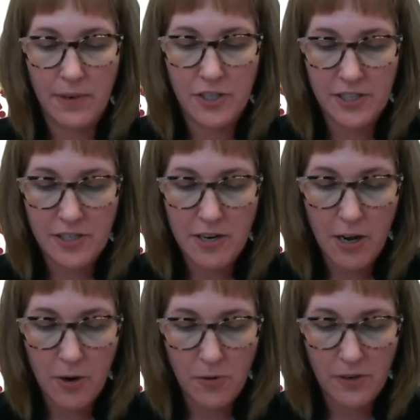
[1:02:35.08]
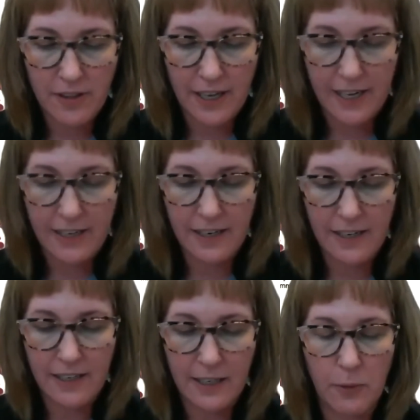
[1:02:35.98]
just note that,
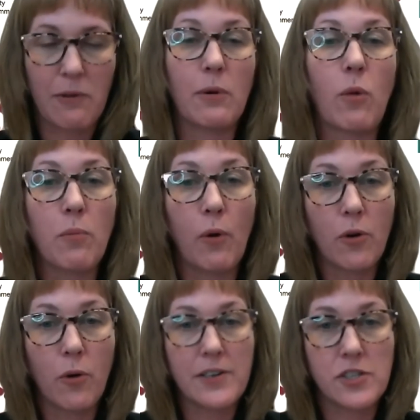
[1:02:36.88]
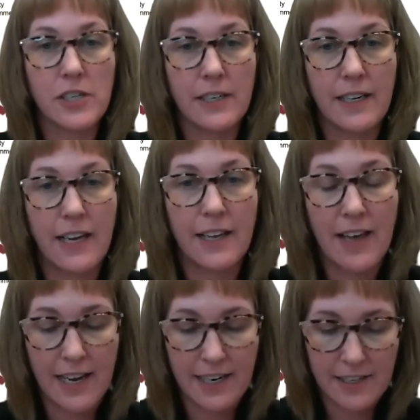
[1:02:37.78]
we have one more poll question, and
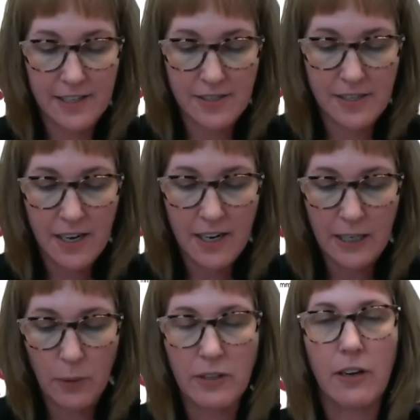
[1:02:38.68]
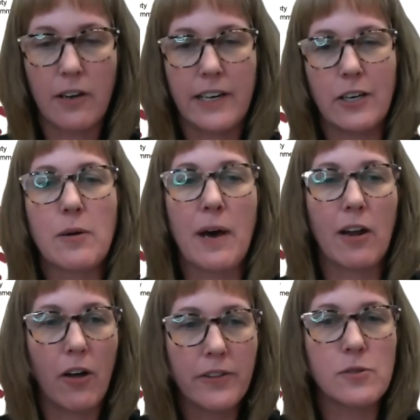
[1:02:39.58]
that is, with hearing about
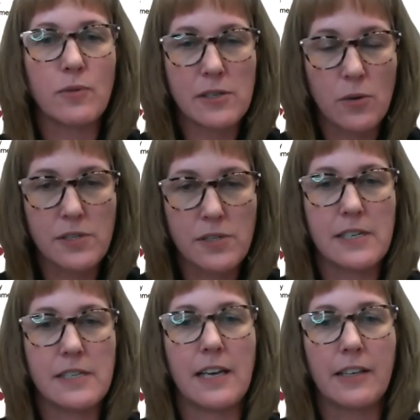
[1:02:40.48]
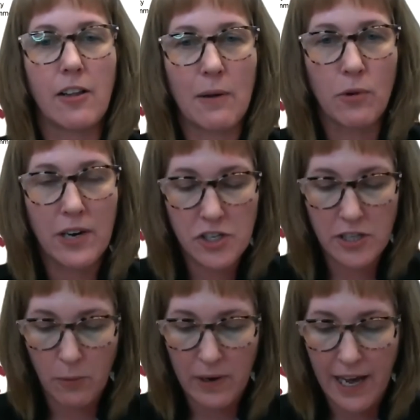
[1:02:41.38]
all these resources and the collaboration
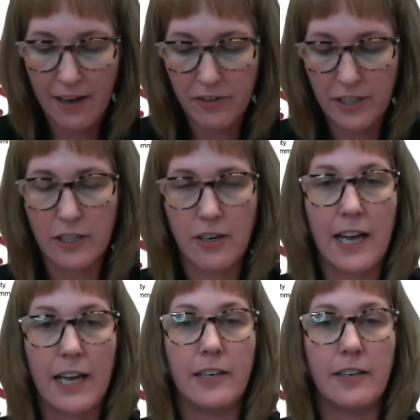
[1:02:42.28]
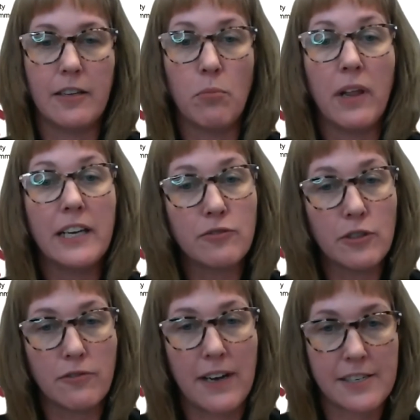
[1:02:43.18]
that we have here and the
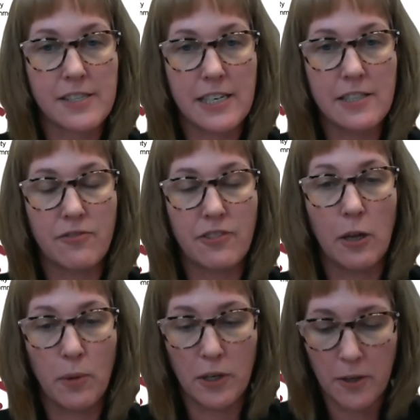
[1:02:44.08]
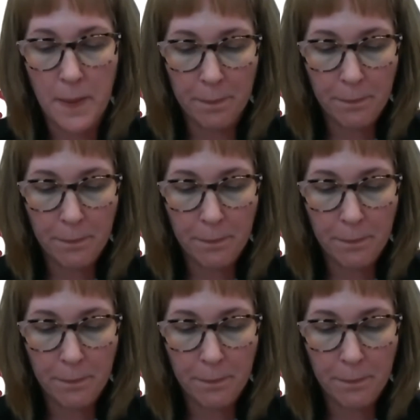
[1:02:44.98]
plentiful vaccines available,